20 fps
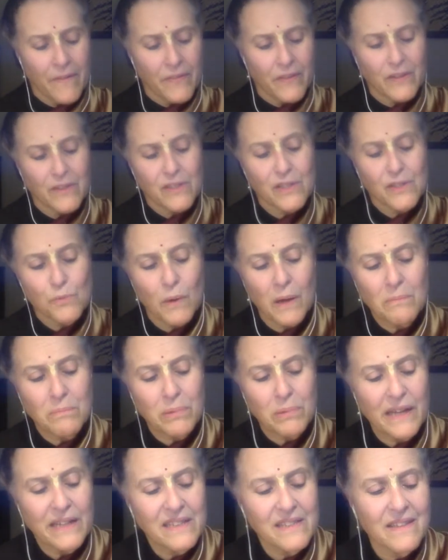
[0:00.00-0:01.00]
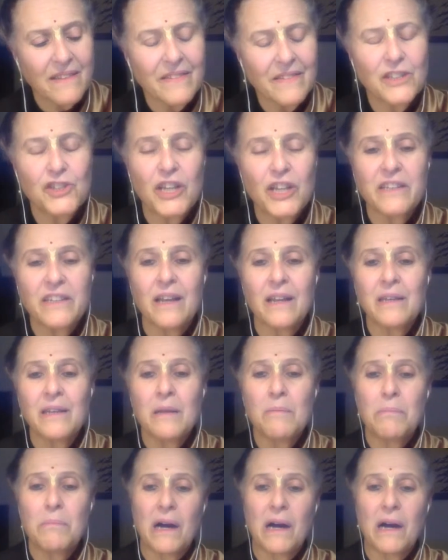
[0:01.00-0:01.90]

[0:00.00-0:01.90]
There's this one place in the Chaitanya